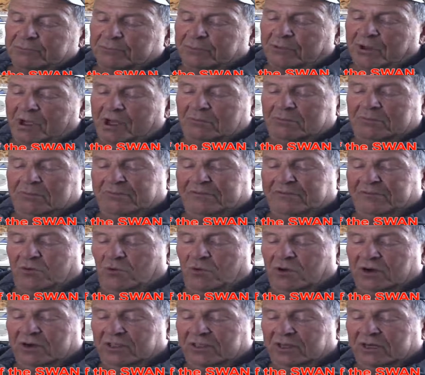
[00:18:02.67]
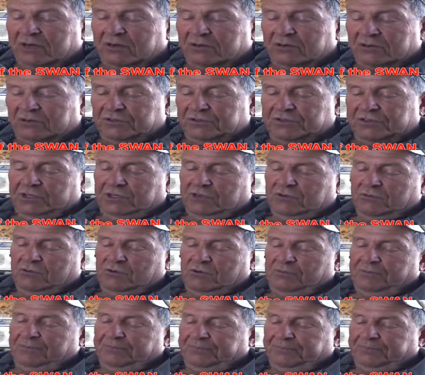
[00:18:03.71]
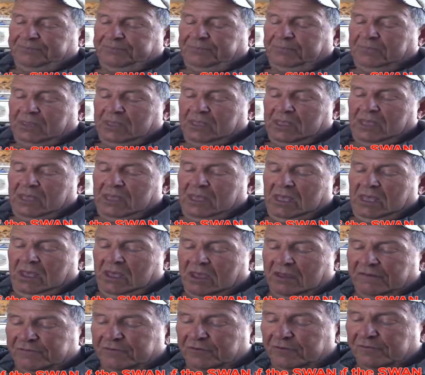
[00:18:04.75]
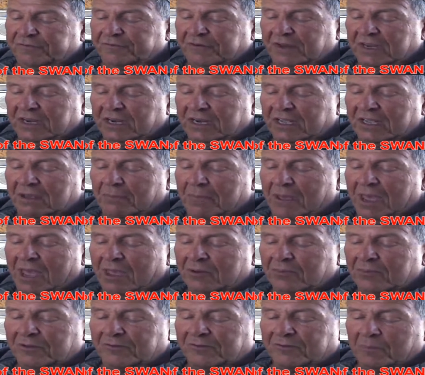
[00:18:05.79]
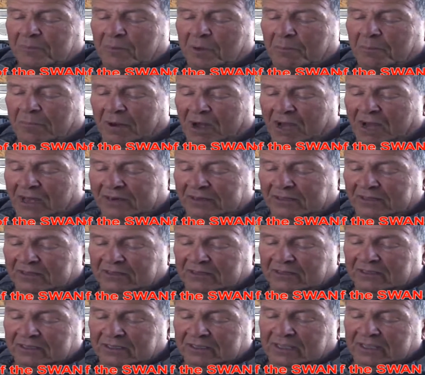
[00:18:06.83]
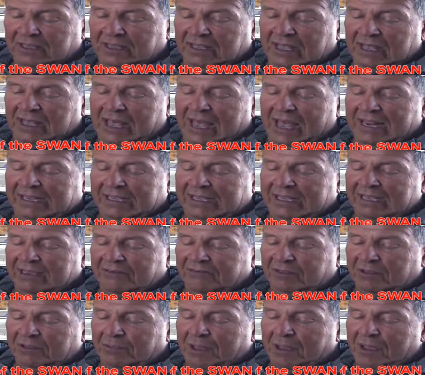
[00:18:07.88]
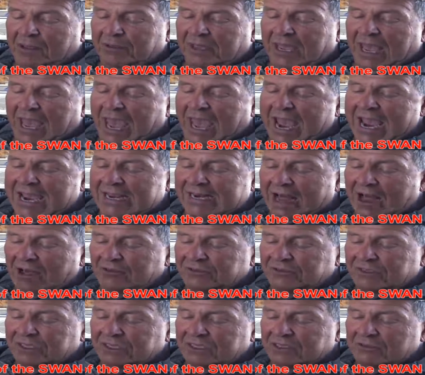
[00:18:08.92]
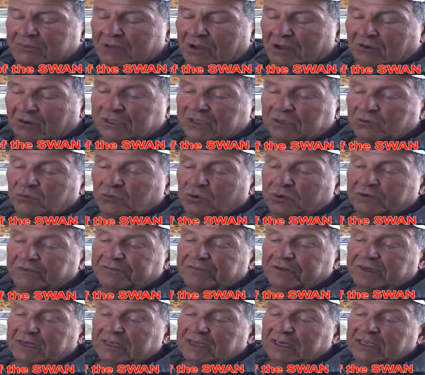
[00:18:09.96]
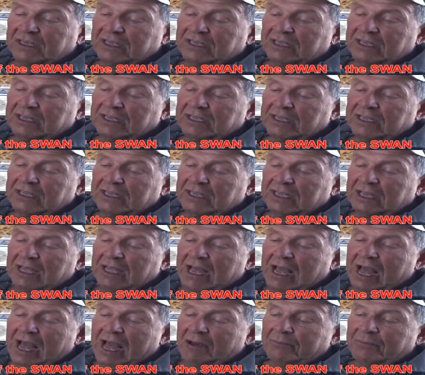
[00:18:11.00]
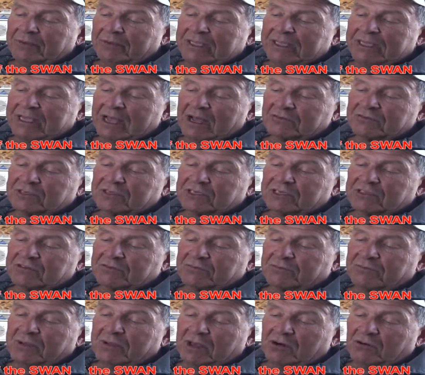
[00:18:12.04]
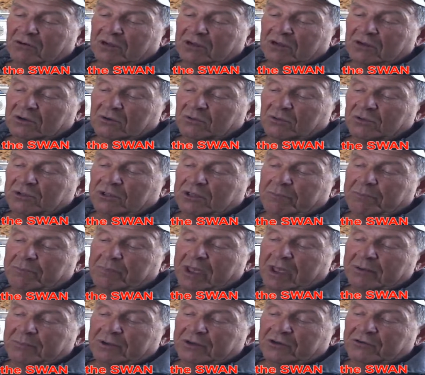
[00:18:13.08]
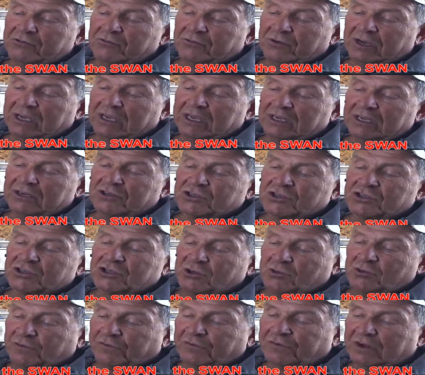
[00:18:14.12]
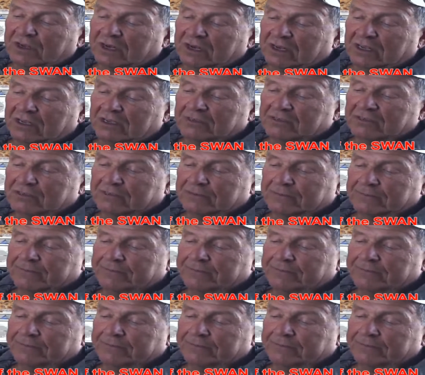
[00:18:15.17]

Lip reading: problem for one of the girls in the room. If you're feeding a baby from a bottle and give the baby 8 ounces of milk in one feeding, how many ounces of milk would the baby drink in 2 feedings?"